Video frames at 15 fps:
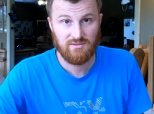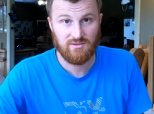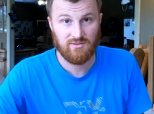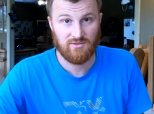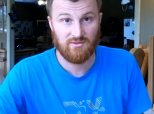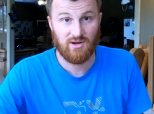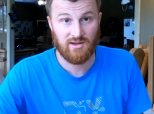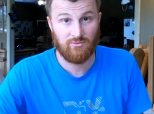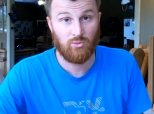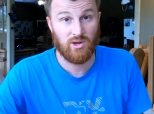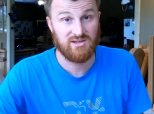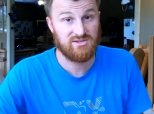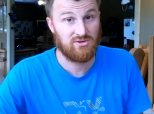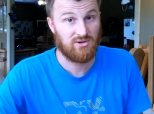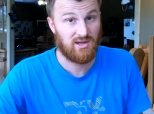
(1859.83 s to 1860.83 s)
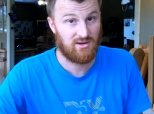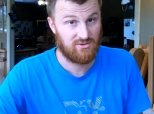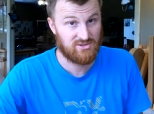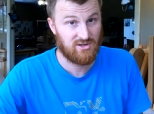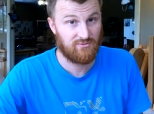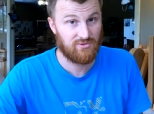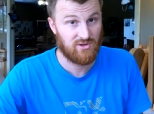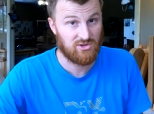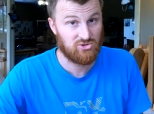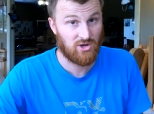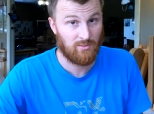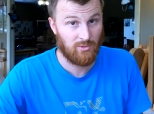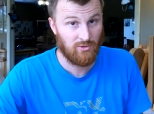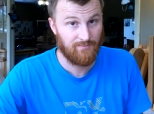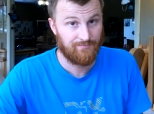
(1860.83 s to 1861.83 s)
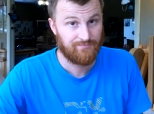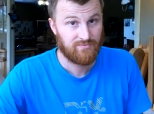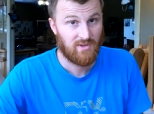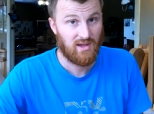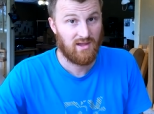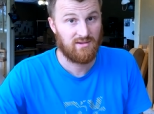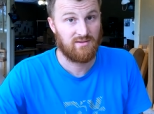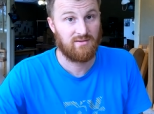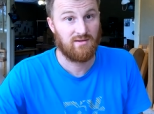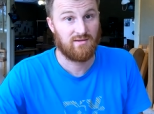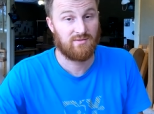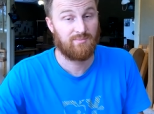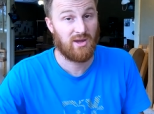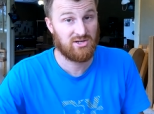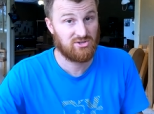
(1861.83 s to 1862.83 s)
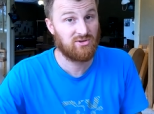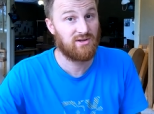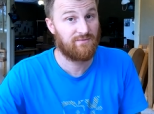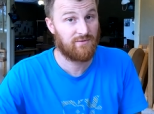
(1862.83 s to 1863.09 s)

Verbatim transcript: There's a lot of ways you can get yourself into trouble. And especially